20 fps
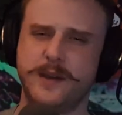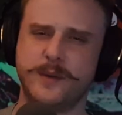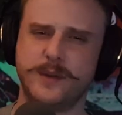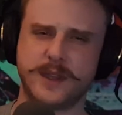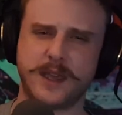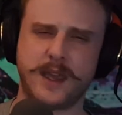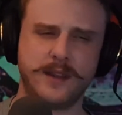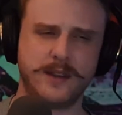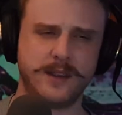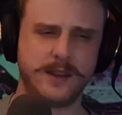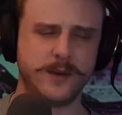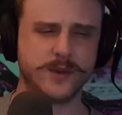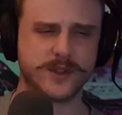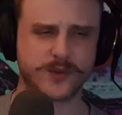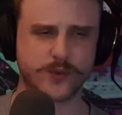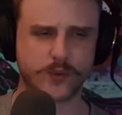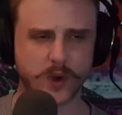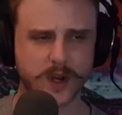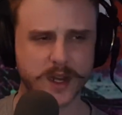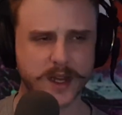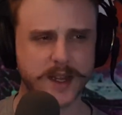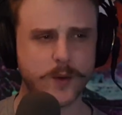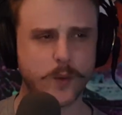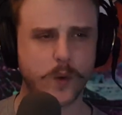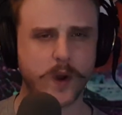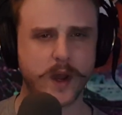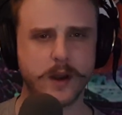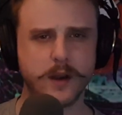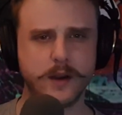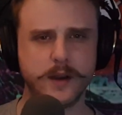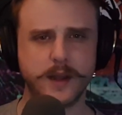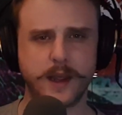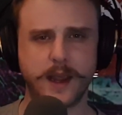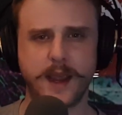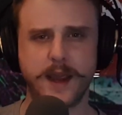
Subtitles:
It was really weird,